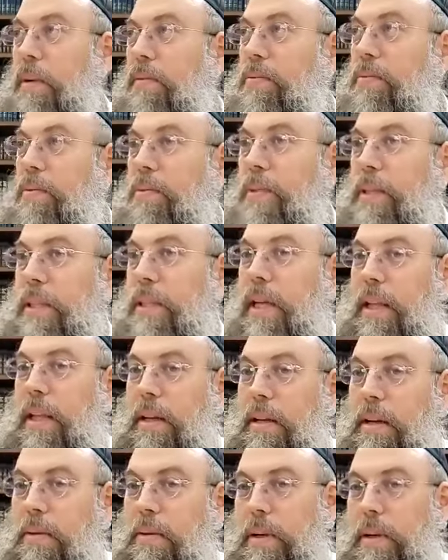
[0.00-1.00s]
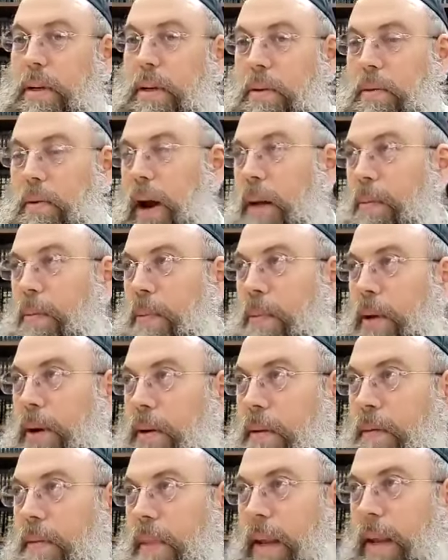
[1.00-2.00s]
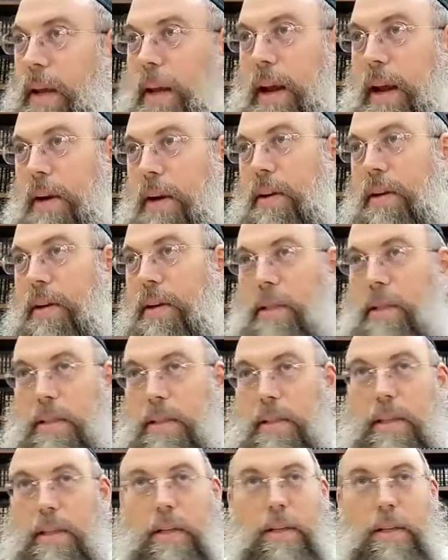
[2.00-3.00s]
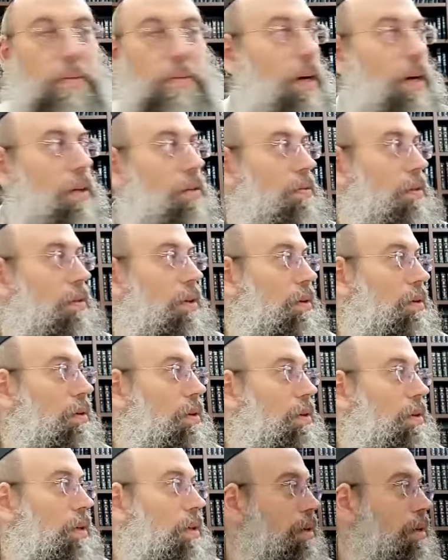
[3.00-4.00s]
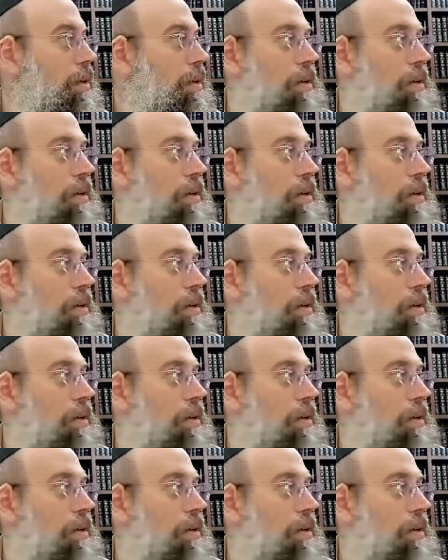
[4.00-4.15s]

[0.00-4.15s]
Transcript: we would say that no, when you grab it, now you're considered the rightful owner.